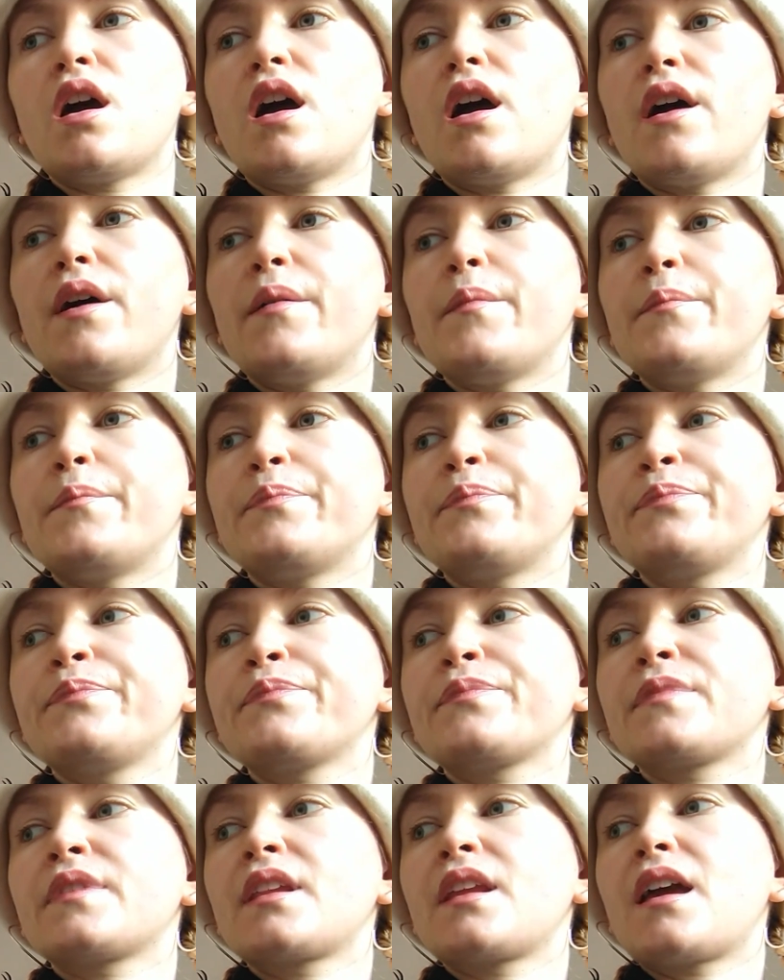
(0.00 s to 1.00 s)
And
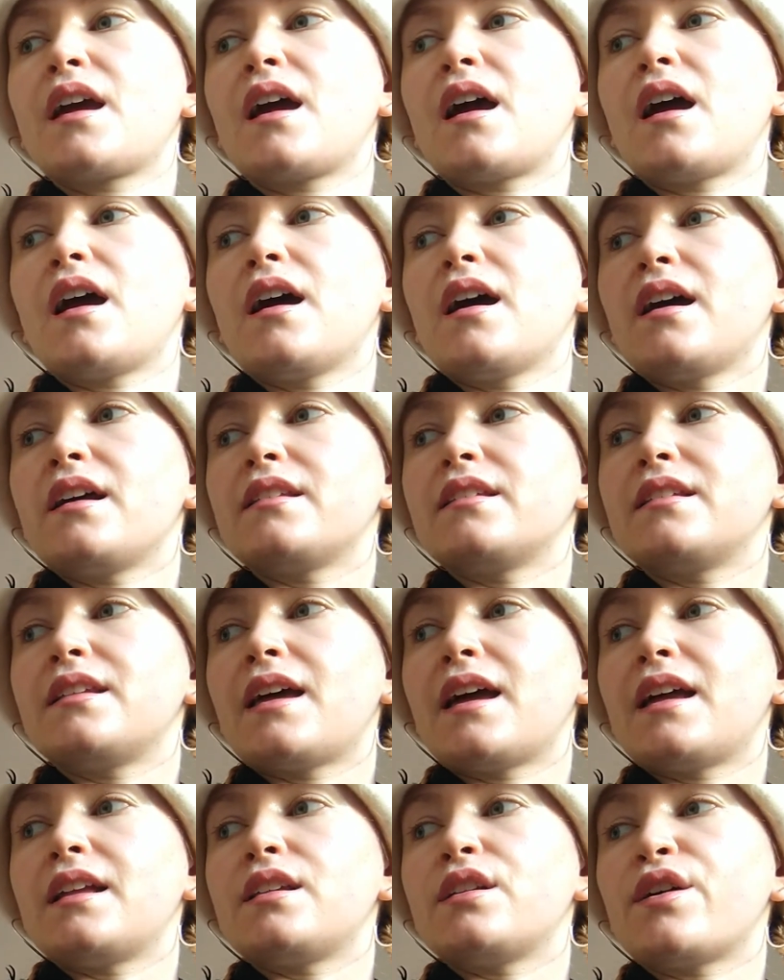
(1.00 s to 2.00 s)

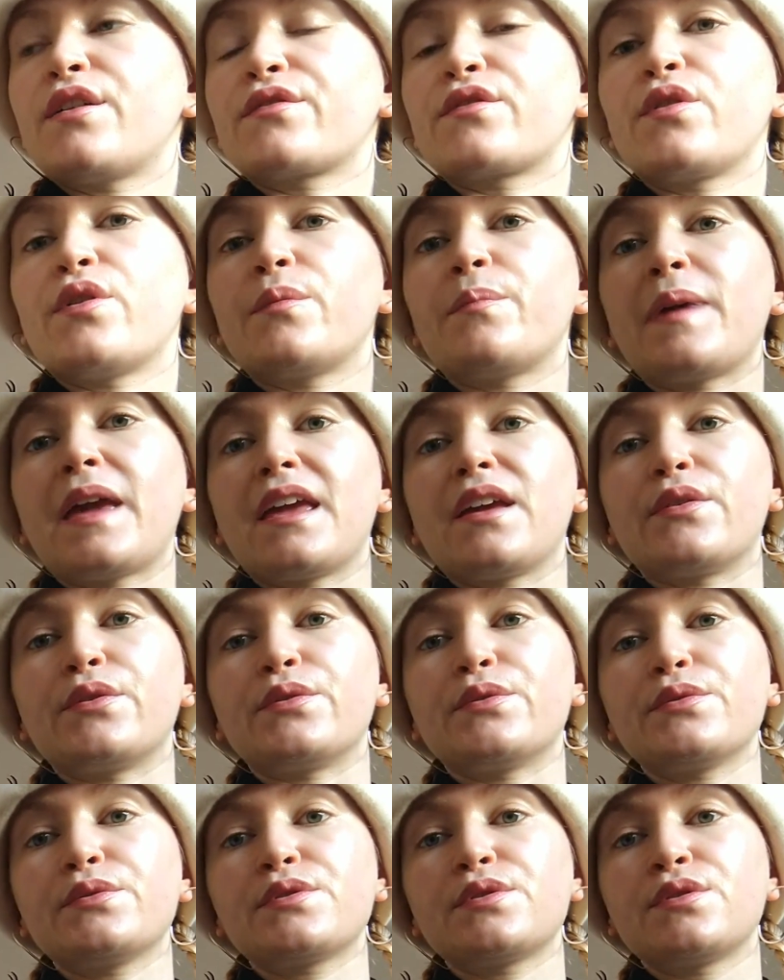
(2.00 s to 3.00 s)
then I've got
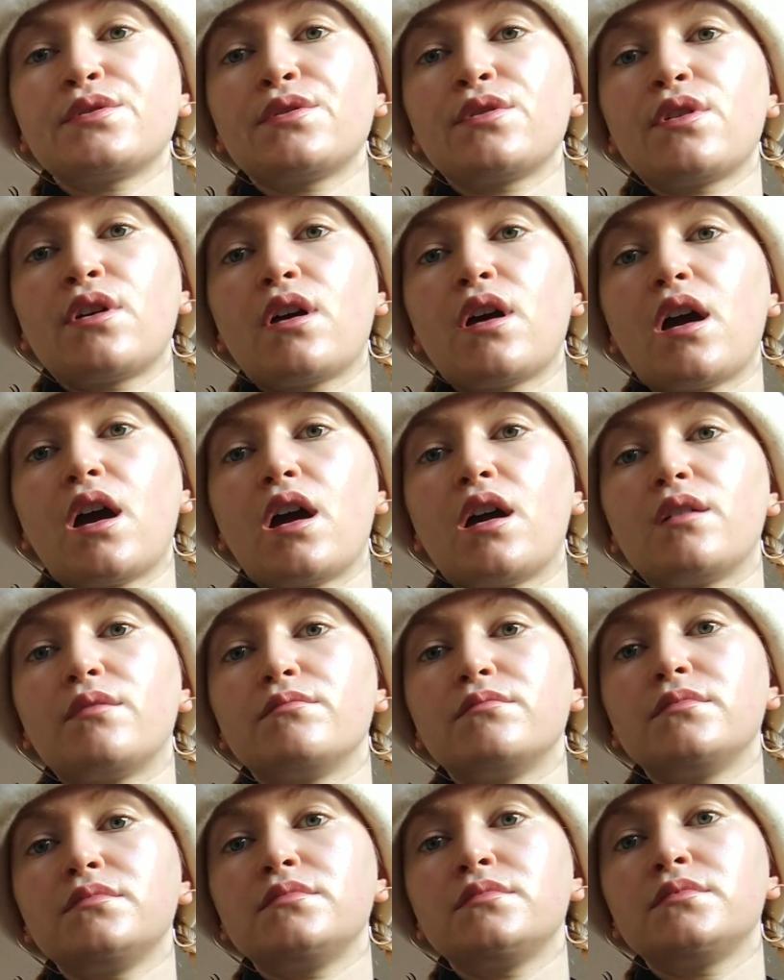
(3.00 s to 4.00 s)
bagels
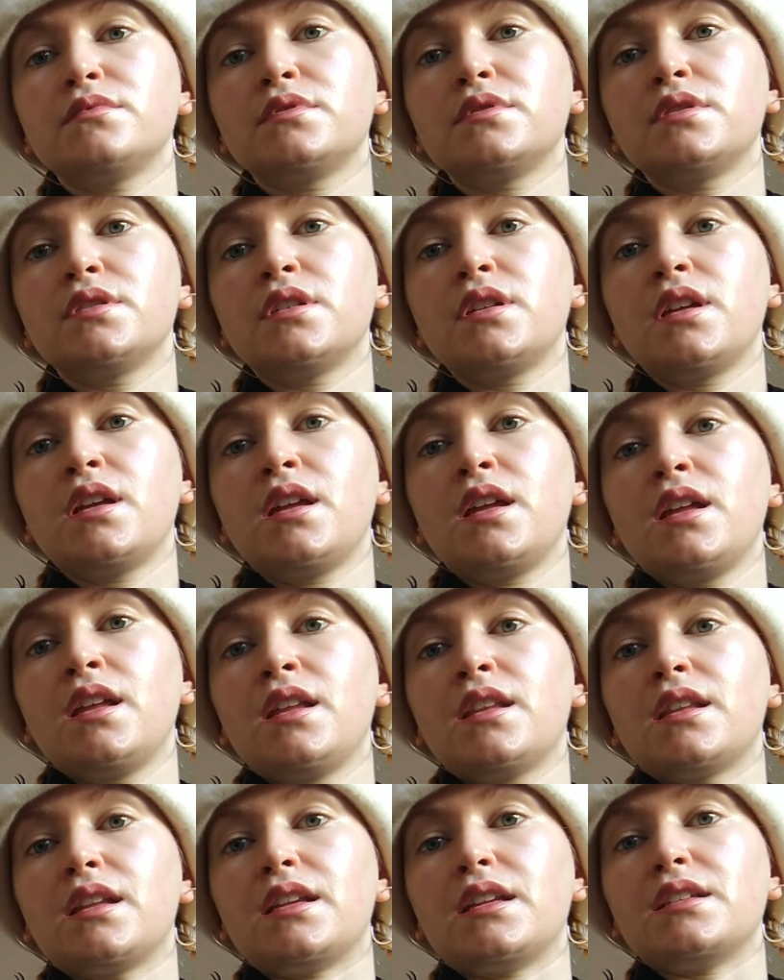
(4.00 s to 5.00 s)

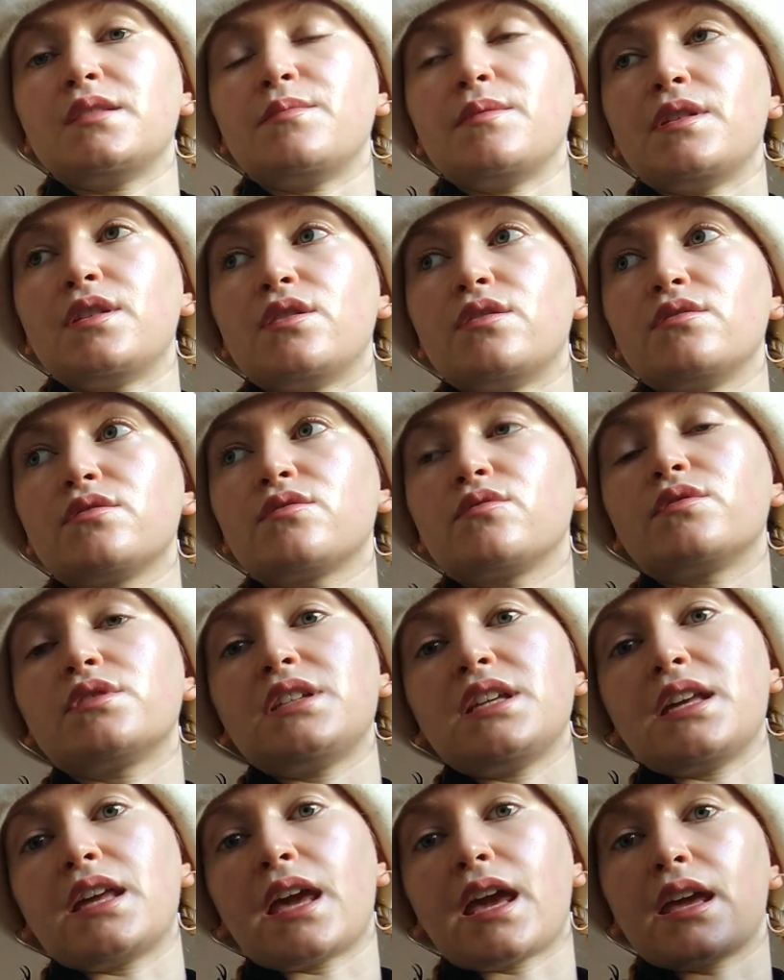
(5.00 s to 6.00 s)
that need to be used, or
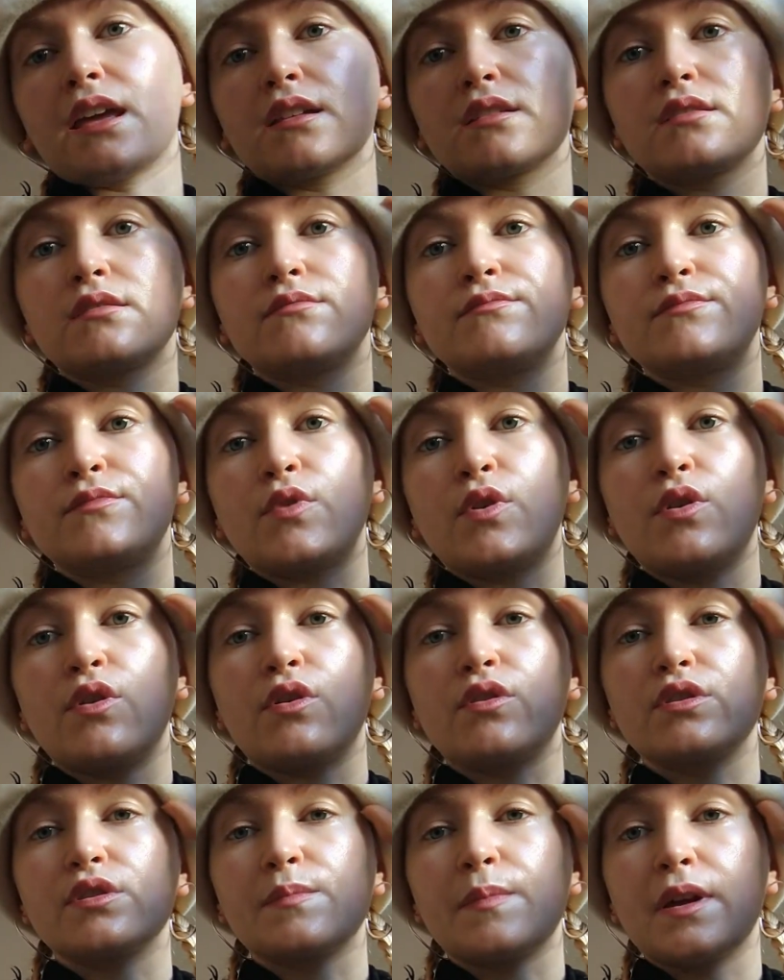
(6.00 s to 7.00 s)
tea cakes, or
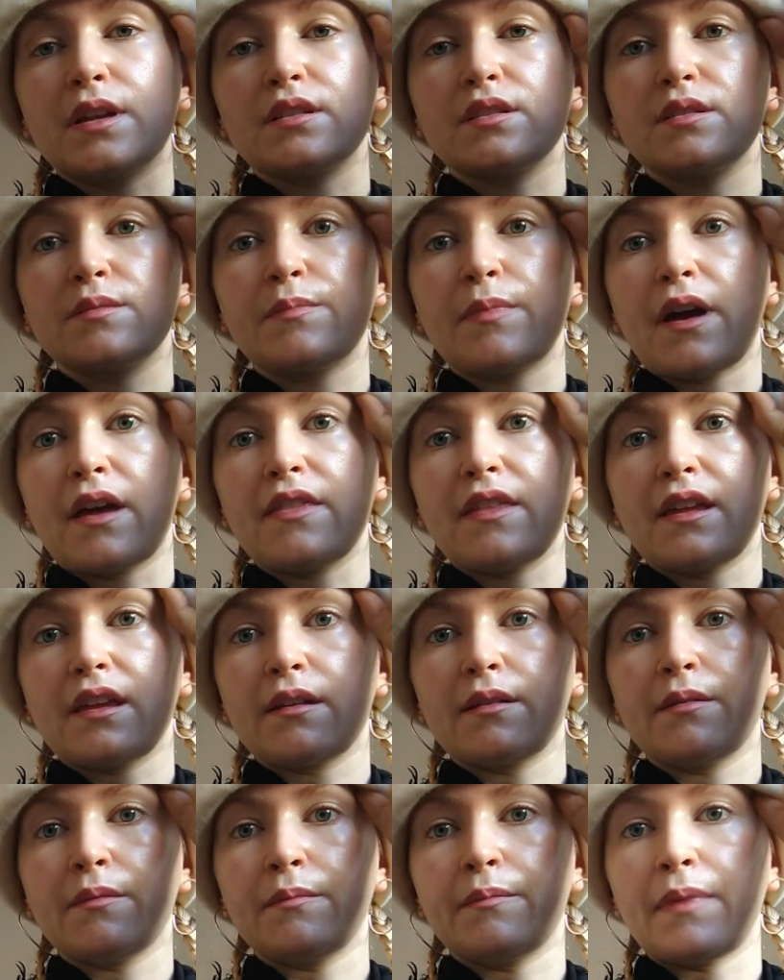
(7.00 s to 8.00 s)
hot cross buns. But I
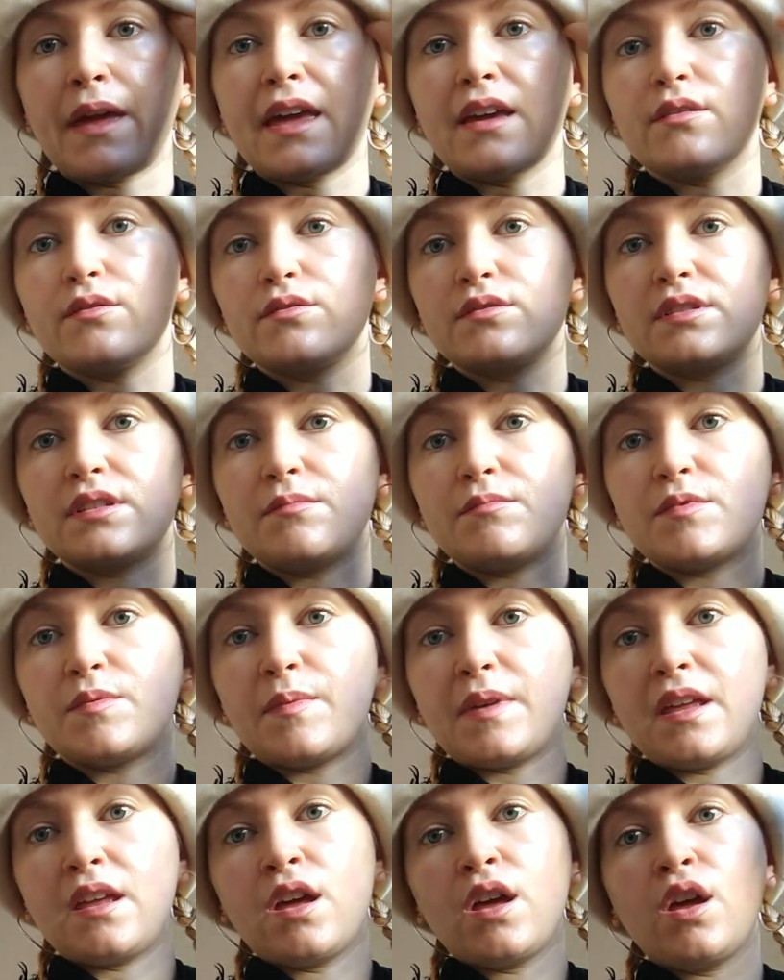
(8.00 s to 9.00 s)
think bagels seem to
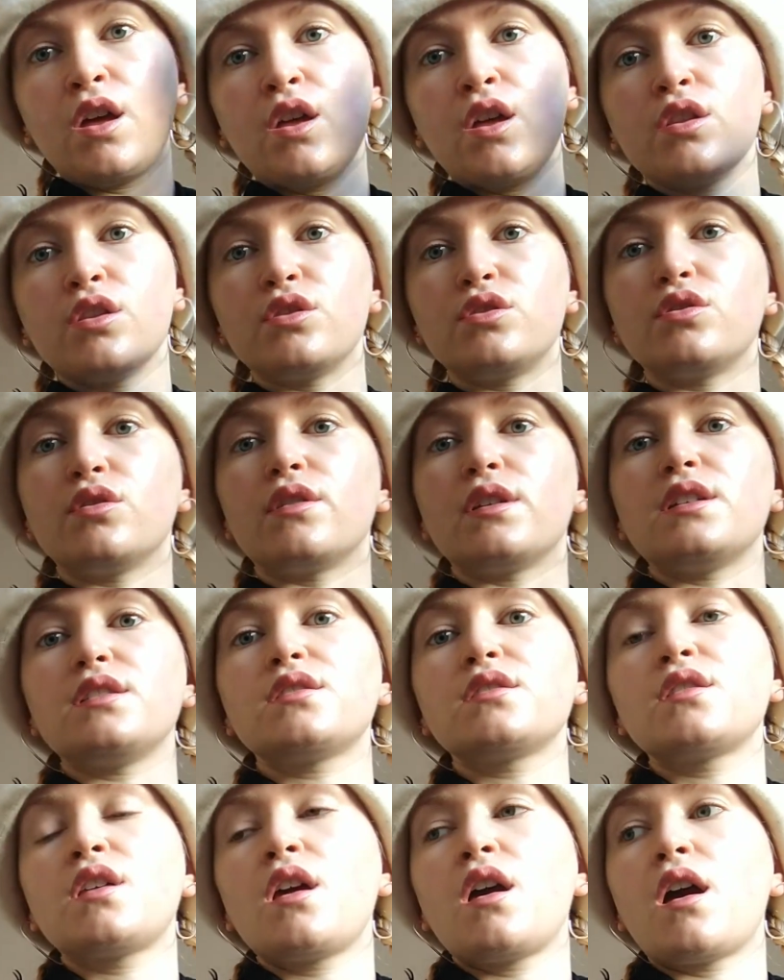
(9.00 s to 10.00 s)
be the
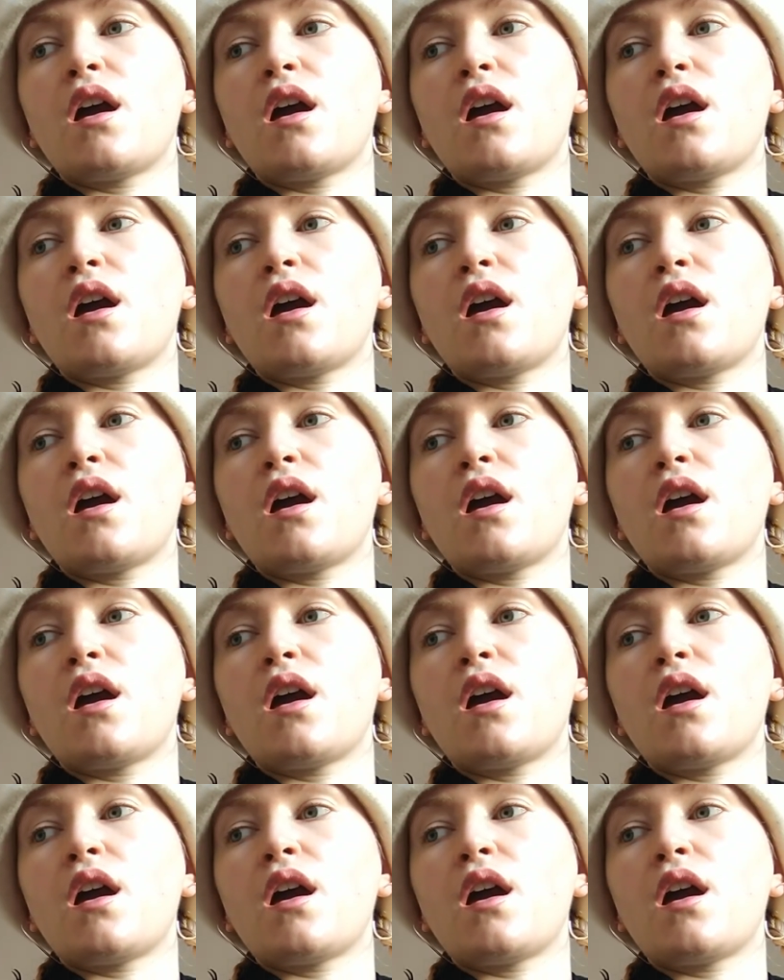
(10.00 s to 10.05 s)
choice.